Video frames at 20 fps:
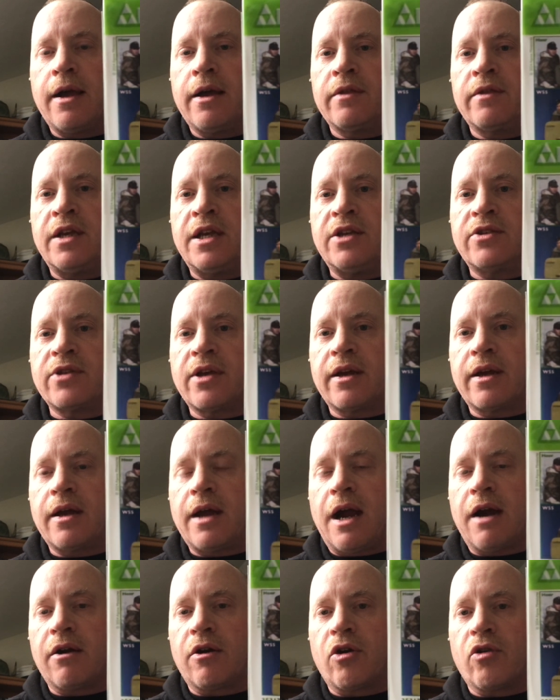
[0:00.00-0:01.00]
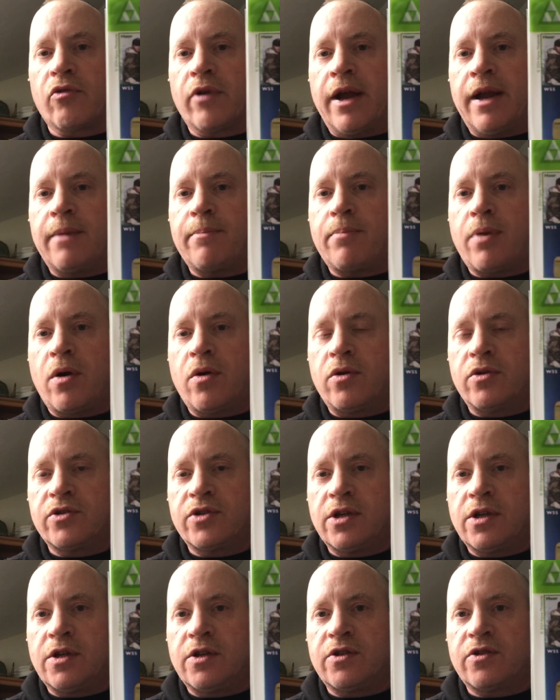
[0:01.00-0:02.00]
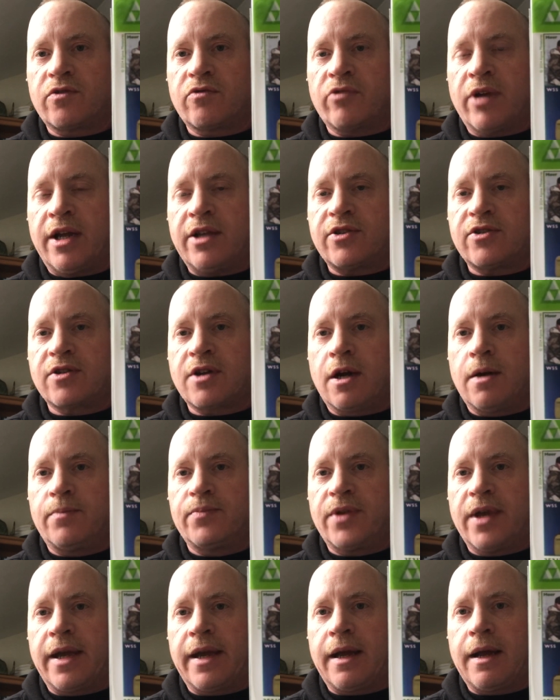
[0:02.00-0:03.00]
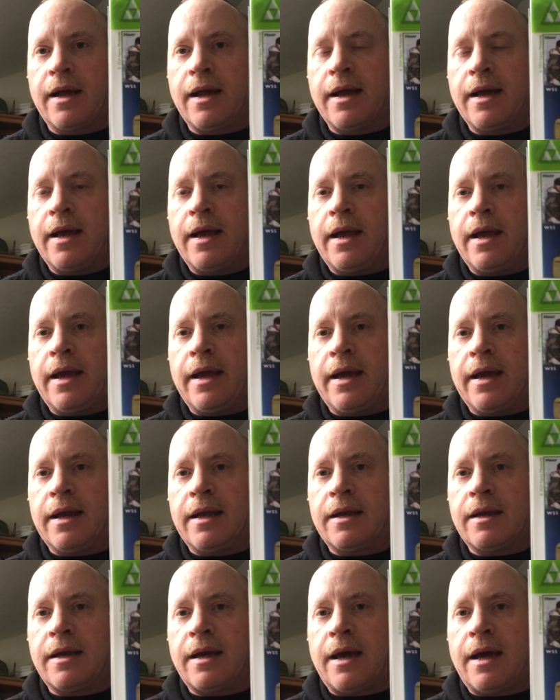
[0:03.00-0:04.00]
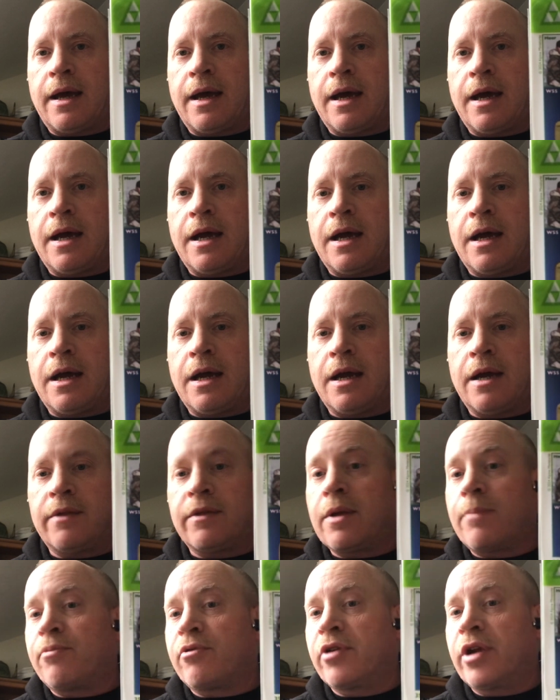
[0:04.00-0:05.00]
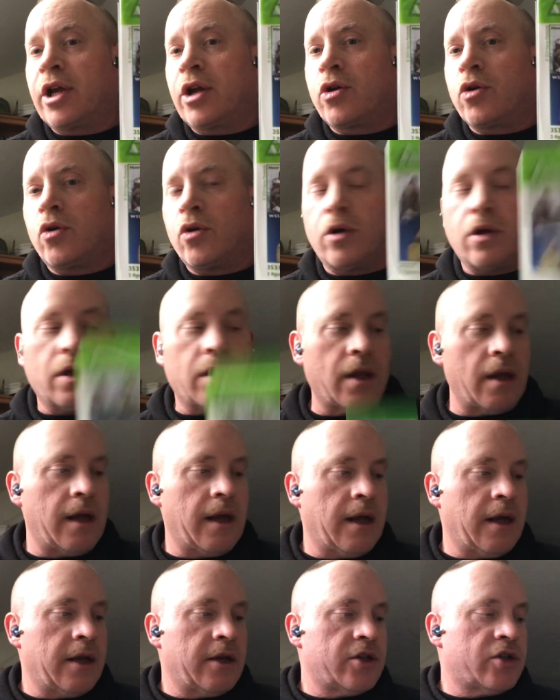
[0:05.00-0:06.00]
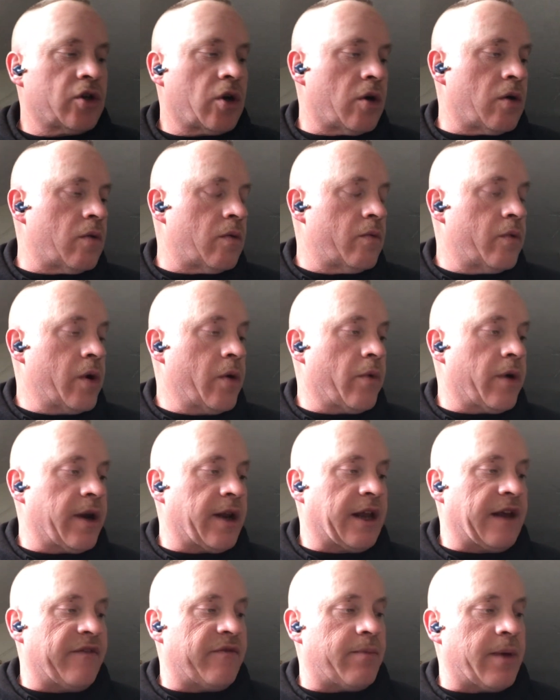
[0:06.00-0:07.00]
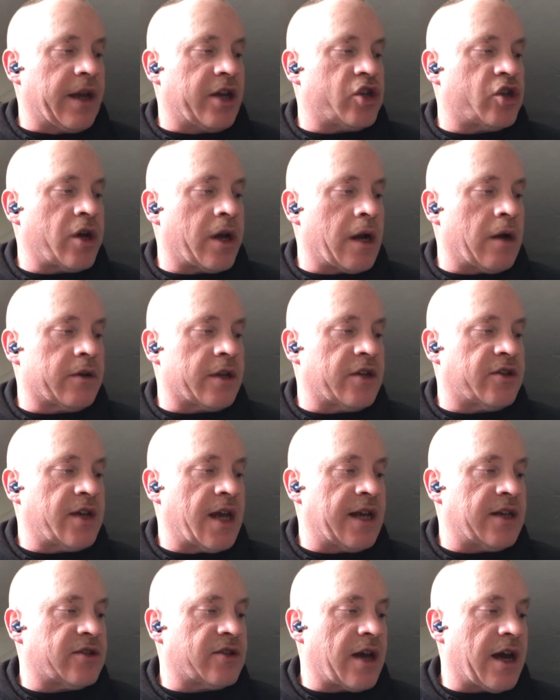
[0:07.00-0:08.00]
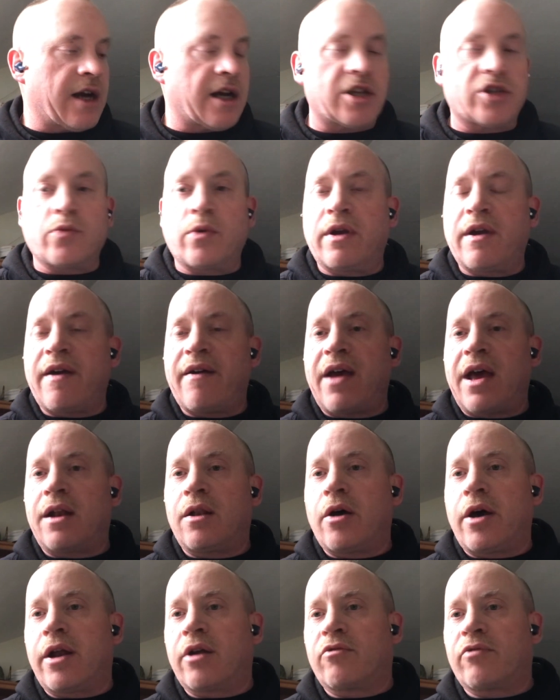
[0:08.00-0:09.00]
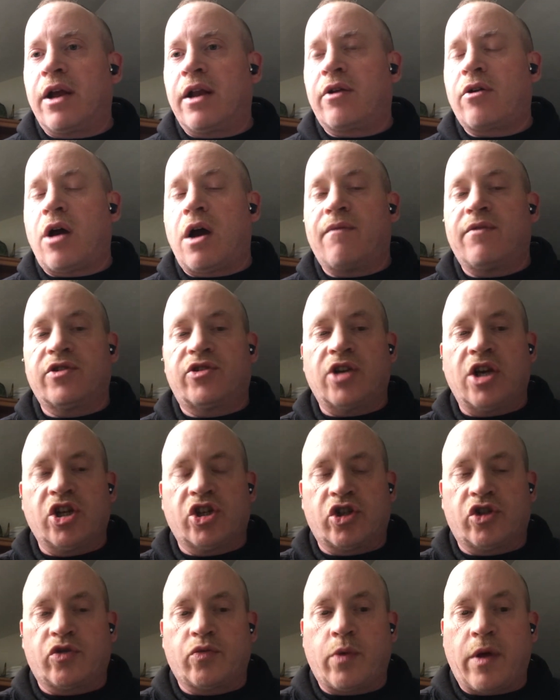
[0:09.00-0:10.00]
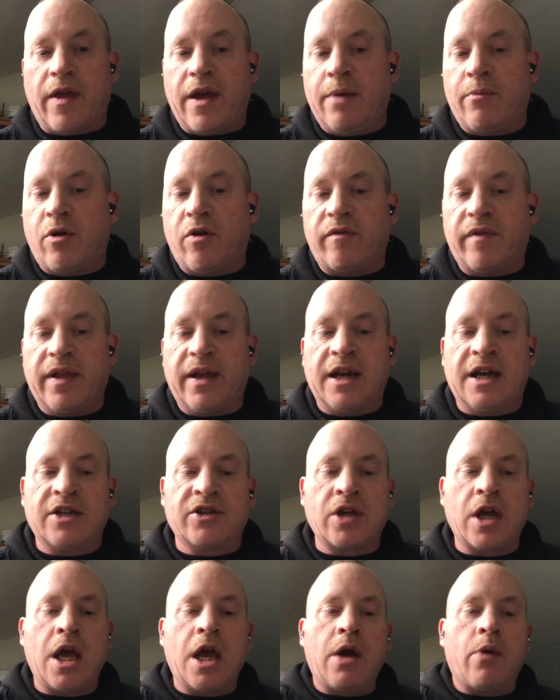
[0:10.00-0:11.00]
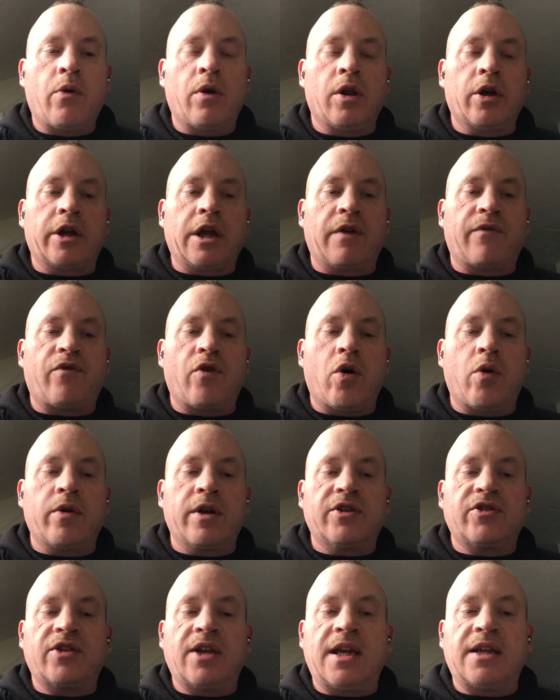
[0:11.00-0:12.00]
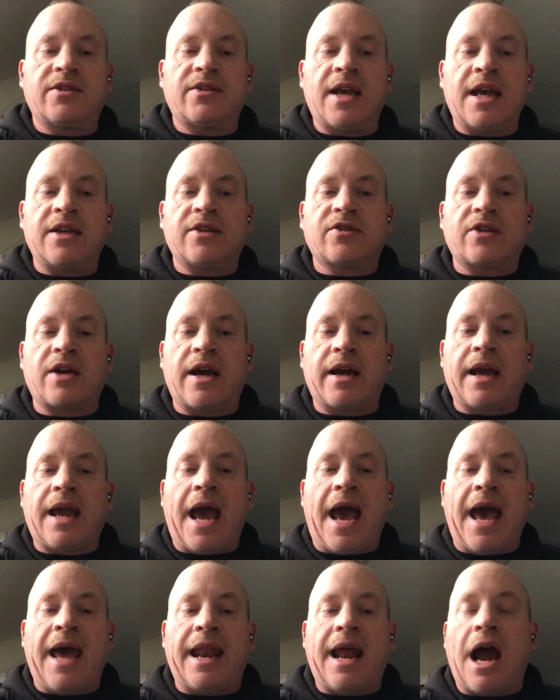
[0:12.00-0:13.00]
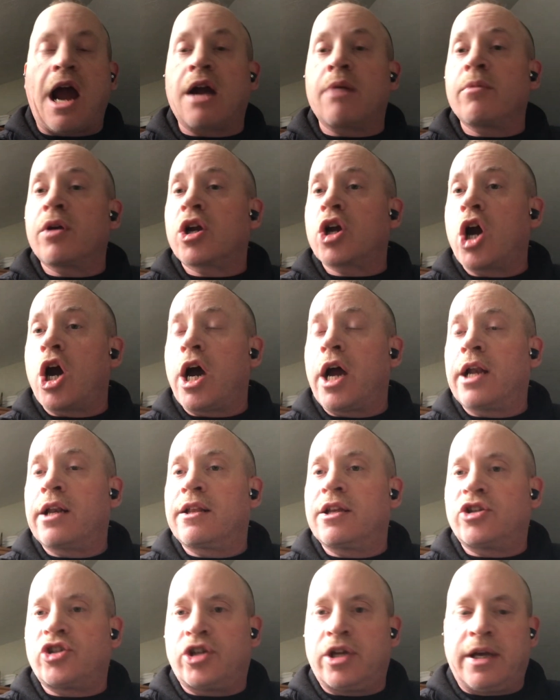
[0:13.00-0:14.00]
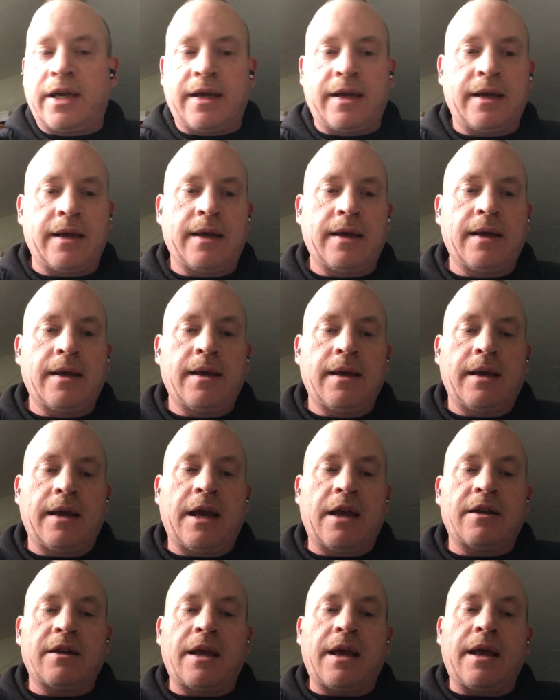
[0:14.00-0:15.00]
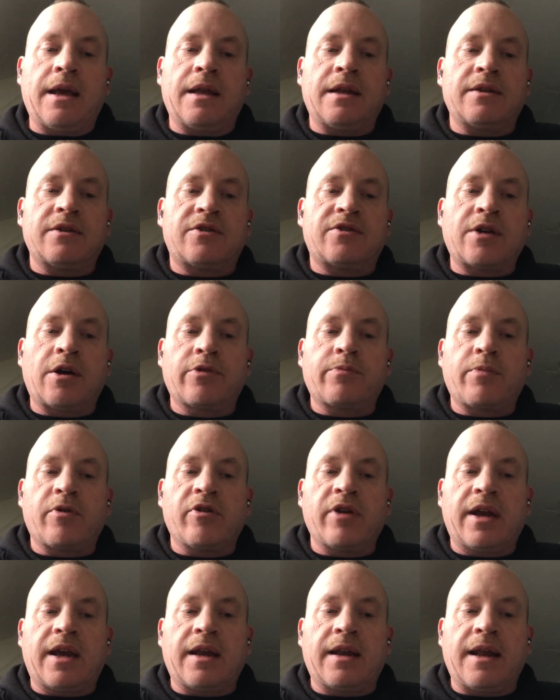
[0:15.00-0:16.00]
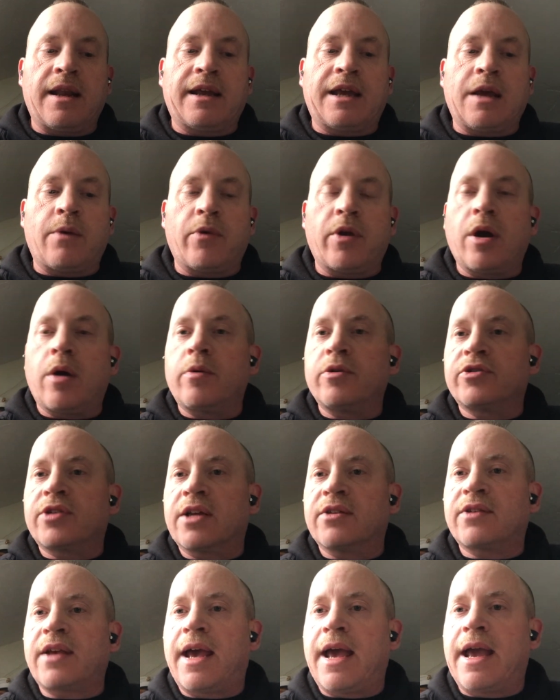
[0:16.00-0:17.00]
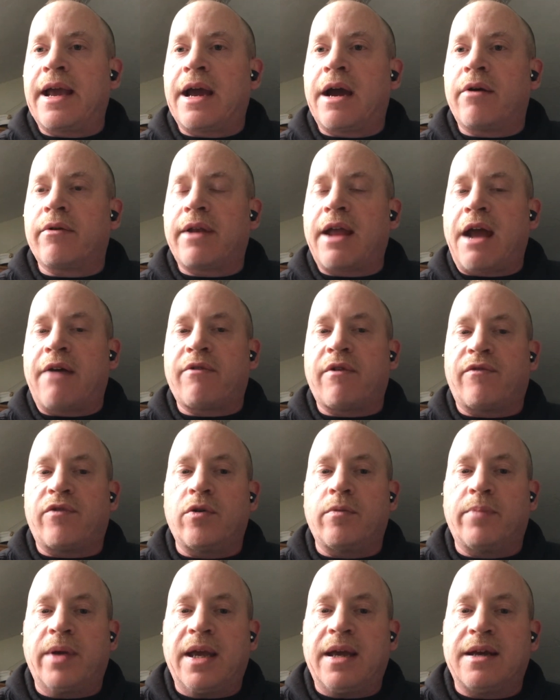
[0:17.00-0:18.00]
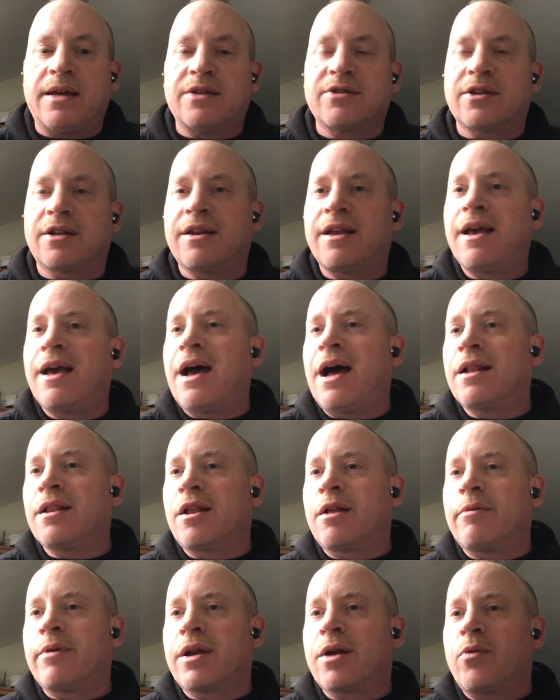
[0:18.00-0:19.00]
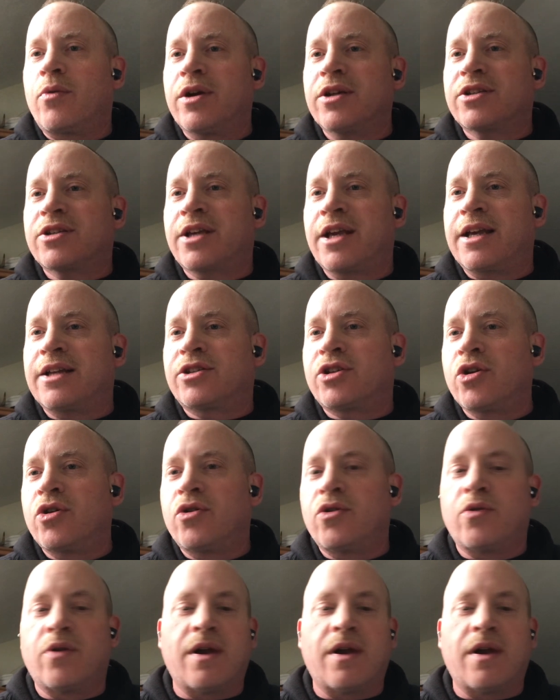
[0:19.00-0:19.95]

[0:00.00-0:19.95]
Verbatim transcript: These are, are great poses, great sculpting, and uh, they're pretty cool. So we want to give a big shout out to Tae Sung because we have had a lot of great conversations with him over the years. We're looking forward to seeing Tae Sung at ArmorCon this year in, in Southbury, Connecticut. We always get to hang out and have a few beers and a little bit of whiskey too.